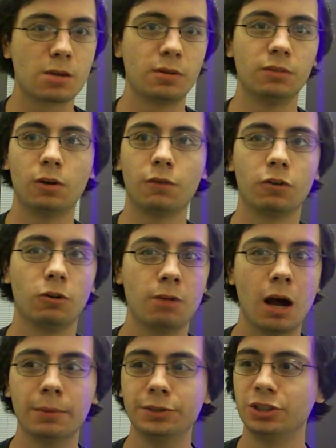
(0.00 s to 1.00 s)
I'm going to vote for
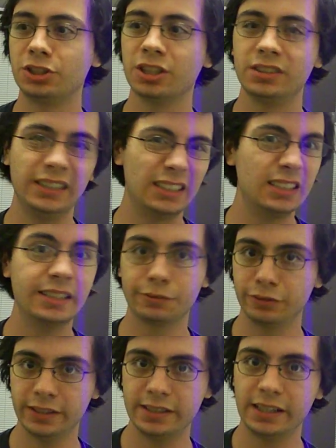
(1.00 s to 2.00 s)
Obama just because he's
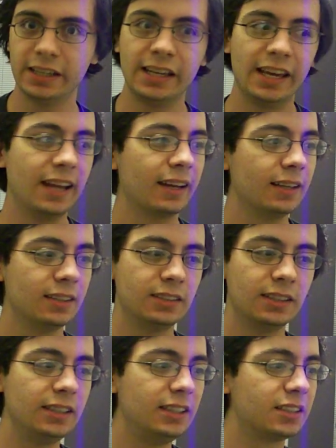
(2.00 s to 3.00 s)
different, and
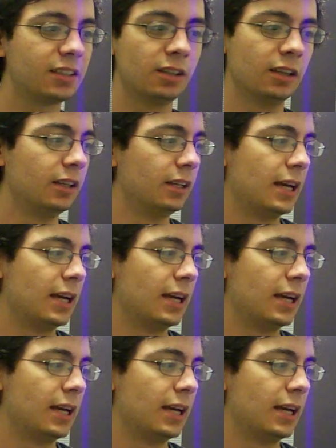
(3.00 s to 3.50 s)
he's gonna.